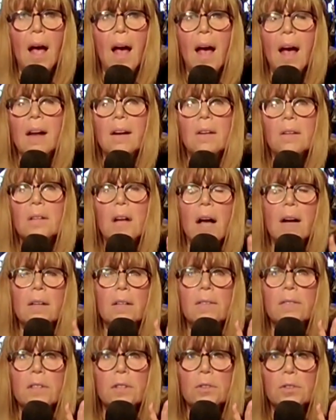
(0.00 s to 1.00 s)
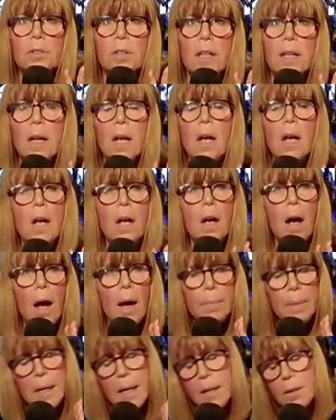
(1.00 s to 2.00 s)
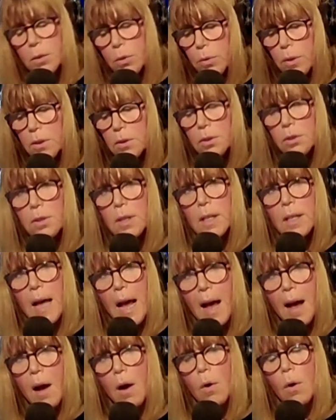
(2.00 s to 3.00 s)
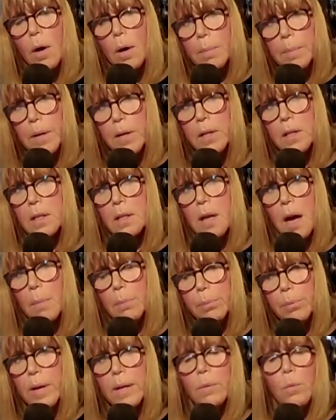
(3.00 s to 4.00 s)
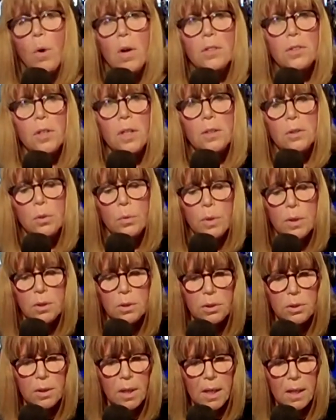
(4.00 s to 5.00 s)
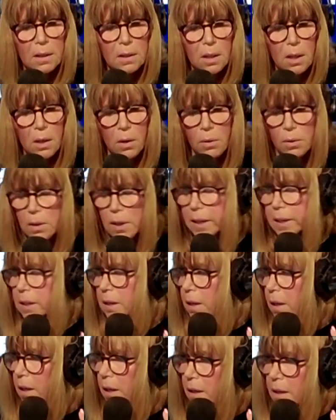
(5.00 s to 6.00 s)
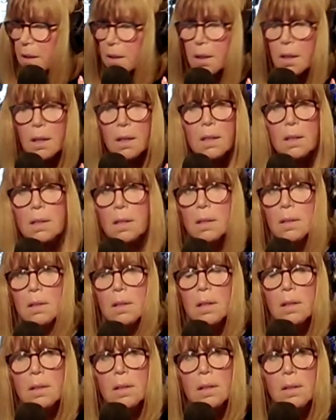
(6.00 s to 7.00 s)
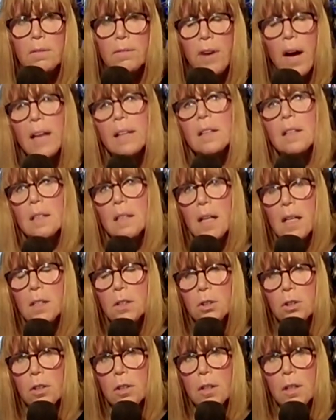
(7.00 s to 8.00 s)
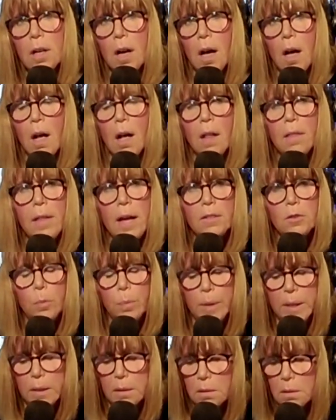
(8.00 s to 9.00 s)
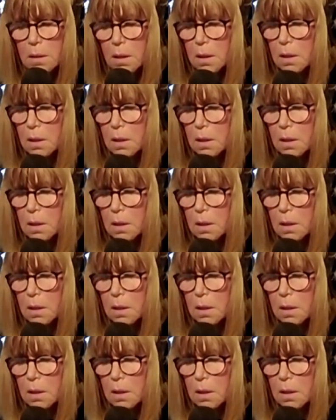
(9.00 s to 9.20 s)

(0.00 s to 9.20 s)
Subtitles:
don't even understand. I mean, I do understand how America got brainwashed. I do understand, the violent nature that's been